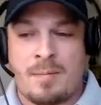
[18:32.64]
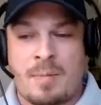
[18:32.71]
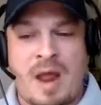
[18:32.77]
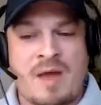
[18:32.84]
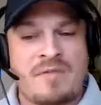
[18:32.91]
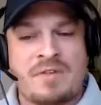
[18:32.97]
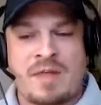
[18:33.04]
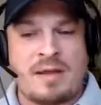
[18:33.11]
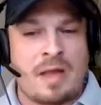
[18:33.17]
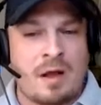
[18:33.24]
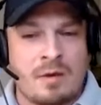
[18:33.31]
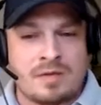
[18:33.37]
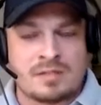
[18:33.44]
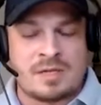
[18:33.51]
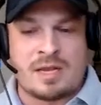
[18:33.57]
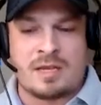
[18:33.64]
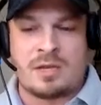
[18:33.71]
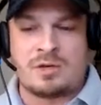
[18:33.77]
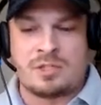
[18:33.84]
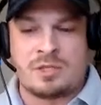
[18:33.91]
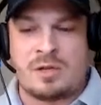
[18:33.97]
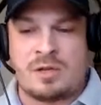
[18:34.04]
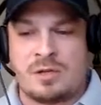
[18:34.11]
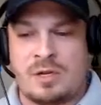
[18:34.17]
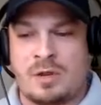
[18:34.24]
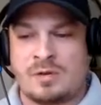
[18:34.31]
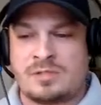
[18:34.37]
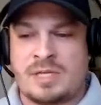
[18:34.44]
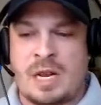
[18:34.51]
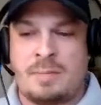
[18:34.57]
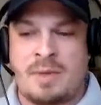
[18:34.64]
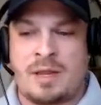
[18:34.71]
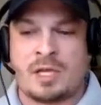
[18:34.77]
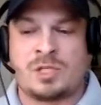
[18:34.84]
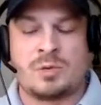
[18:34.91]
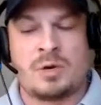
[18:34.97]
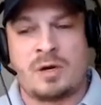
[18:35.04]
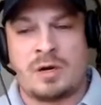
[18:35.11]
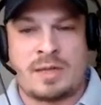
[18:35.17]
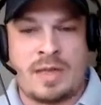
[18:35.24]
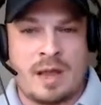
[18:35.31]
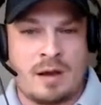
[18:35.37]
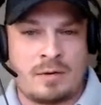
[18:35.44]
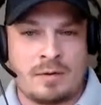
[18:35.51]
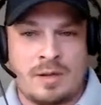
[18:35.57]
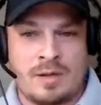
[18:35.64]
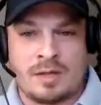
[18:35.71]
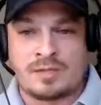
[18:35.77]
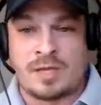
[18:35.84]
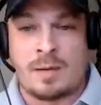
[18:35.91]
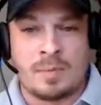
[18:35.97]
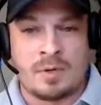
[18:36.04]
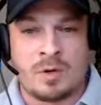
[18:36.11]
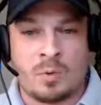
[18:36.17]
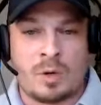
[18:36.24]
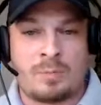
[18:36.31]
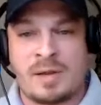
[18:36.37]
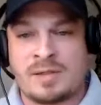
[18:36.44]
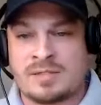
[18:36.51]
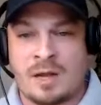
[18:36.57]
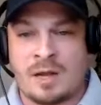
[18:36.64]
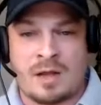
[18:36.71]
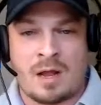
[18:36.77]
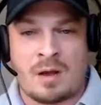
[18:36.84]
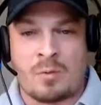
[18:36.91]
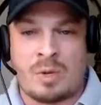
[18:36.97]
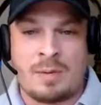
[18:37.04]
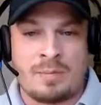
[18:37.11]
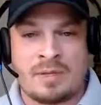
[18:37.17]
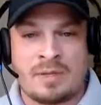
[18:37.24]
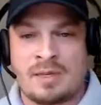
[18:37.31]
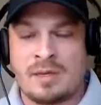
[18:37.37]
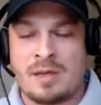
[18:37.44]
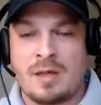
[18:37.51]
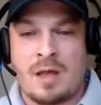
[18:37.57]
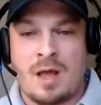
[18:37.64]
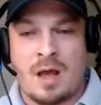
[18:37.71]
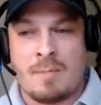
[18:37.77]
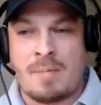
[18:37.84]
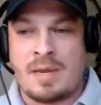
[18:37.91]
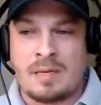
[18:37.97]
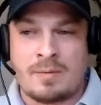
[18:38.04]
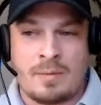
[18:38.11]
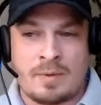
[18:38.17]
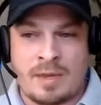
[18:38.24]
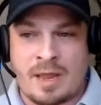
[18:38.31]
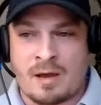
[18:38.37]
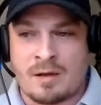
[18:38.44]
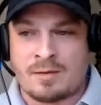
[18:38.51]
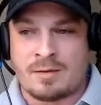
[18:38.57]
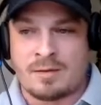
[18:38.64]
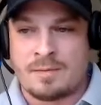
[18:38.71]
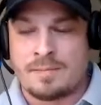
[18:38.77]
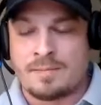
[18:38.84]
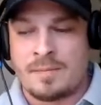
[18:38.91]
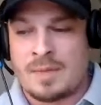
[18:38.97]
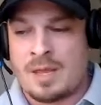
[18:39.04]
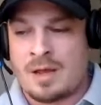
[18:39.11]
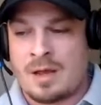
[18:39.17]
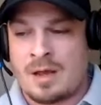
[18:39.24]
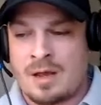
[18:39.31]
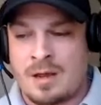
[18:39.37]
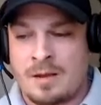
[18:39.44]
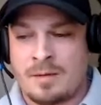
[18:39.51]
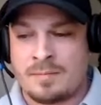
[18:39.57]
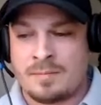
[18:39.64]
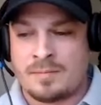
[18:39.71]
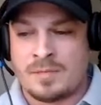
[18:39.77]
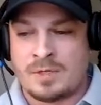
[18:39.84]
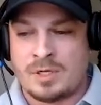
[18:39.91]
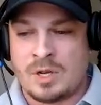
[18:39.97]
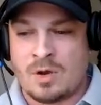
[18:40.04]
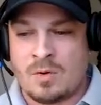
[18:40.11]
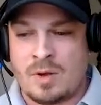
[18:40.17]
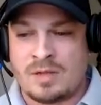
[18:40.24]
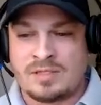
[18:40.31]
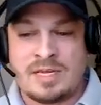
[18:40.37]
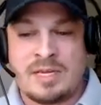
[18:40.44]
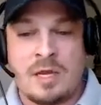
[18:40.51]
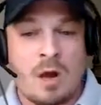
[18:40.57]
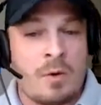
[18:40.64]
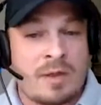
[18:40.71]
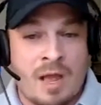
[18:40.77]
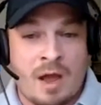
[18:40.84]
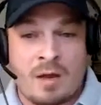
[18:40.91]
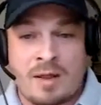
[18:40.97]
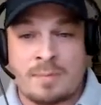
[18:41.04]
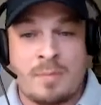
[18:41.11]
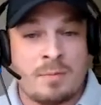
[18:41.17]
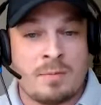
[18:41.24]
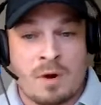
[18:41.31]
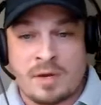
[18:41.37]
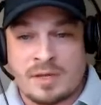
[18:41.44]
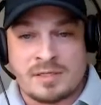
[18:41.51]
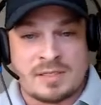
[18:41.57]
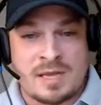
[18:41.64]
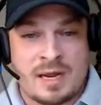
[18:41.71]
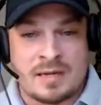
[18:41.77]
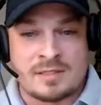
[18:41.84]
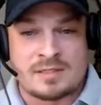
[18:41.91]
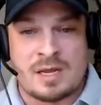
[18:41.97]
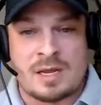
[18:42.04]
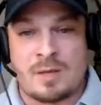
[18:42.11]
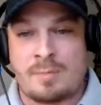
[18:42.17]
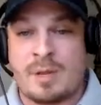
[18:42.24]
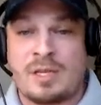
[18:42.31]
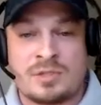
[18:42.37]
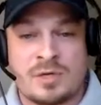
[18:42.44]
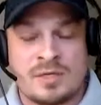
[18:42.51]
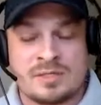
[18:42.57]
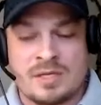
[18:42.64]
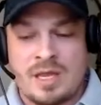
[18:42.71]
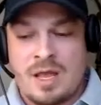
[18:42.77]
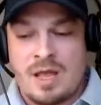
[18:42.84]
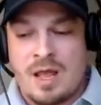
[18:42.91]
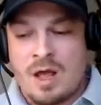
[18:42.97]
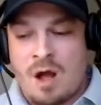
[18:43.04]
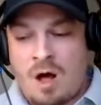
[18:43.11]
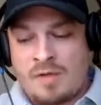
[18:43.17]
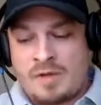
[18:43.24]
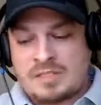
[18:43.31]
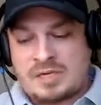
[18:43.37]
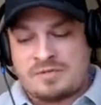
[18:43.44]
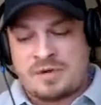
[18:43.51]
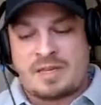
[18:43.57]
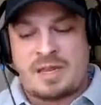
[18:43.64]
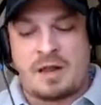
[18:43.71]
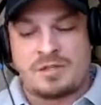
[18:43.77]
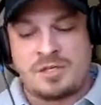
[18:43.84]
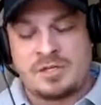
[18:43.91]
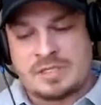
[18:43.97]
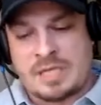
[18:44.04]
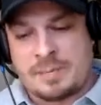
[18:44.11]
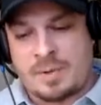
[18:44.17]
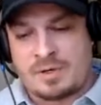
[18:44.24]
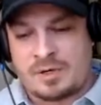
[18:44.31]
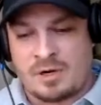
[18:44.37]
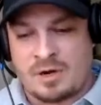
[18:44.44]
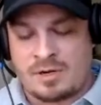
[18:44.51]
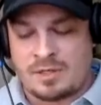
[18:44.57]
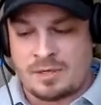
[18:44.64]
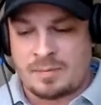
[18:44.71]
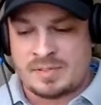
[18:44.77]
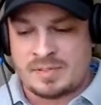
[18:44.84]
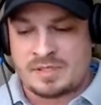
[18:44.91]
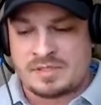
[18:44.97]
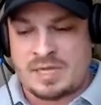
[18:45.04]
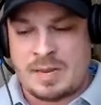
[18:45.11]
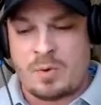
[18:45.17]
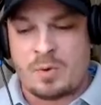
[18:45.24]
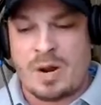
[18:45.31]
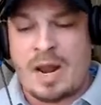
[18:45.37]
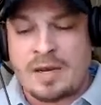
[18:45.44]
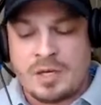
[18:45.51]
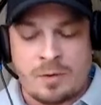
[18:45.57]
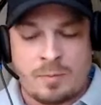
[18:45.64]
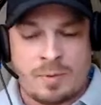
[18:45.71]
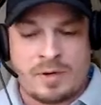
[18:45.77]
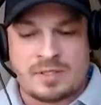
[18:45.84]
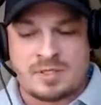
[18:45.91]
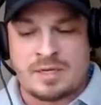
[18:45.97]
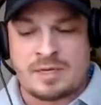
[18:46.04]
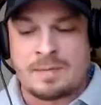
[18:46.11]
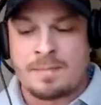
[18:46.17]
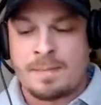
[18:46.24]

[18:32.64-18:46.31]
everything else, like you should, set up like a Twitter account, a Tumblr, WordPress.com, Weebly, a Medium account, a Digo account, like bookmarking sites, Pinterest, all these different accounts you can set up under your business name. But what I do personally